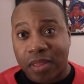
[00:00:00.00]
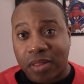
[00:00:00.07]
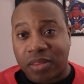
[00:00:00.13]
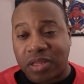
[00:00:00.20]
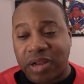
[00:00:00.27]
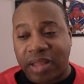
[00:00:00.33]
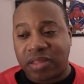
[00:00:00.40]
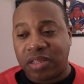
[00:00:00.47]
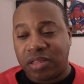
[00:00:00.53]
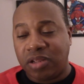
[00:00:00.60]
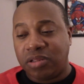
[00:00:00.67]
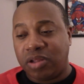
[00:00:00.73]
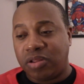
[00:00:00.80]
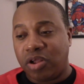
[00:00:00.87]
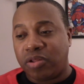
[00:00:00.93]
They're like, they,
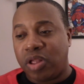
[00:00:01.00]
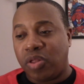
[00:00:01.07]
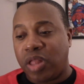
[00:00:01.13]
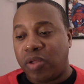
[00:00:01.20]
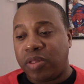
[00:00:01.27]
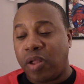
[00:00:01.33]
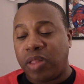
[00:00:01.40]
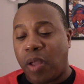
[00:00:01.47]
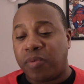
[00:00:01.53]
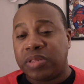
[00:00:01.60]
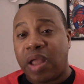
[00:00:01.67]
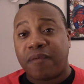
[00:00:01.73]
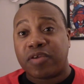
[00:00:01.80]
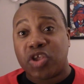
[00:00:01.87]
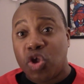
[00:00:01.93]
they, they, they, were
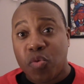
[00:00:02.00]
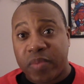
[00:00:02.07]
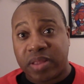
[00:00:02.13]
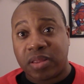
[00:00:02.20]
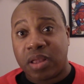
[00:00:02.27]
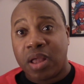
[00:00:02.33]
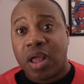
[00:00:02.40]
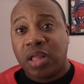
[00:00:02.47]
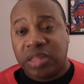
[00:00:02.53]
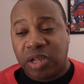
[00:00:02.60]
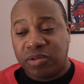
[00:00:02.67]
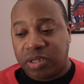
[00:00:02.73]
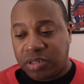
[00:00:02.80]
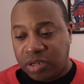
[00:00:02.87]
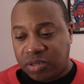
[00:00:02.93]
never human.
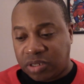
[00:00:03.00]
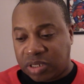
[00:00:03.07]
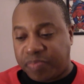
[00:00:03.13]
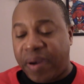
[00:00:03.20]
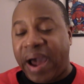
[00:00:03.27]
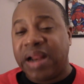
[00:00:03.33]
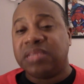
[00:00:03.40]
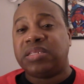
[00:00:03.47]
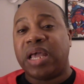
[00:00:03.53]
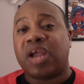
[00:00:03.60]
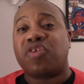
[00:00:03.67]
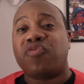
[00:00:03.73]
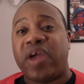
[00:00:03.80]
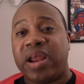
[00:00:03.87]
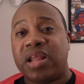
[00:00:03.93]
They're, they're just bodies
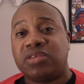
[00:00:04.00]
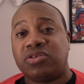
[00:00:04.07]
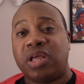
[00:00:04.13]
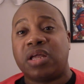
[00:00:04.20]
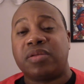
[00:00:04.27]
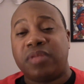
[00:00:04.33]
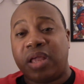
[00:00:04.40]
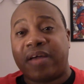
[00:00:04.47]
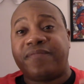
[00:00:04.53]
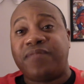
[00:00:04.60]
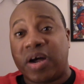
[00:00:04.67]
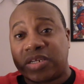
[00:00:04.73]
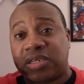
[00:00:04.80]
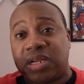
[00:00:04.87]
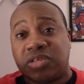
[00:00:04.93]
decorated so they could they could
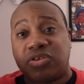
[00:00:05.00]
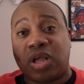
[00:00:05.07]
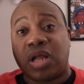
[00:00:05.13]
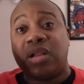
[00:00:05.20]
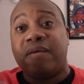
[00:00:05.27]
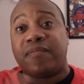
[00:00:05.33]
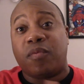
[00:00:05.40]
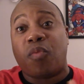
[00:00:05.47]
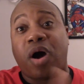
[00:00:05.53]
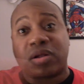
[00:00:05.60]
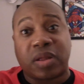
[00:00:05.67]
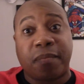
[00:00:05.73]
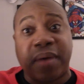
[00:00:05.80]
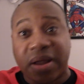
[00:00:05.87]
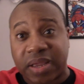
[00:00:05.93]
function and so they could live,
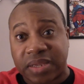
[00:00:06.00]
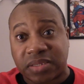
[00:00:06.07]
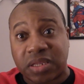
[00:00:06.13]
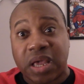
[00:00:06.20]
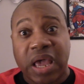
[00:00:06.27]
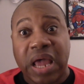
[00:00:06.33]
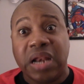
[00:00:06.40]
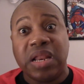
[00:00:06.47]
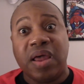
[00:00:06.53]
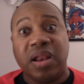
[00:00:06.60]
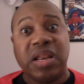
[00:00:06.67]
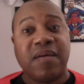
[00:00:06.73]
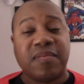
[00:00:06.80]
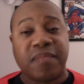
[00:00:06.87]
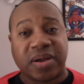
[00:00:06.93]
walk among us and,
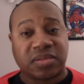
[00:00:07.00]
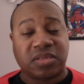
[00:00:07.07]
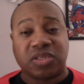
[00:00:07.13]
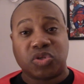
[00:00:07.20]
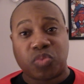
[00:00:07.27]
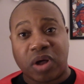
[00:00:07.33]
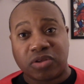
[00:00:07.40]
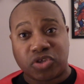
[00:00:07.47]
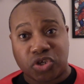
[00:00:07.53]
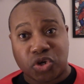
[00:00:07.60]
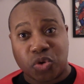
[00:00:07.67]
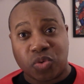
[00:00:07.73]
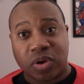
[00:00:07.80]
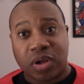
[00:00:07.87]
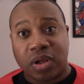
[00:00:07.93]
and live amongst us as well too.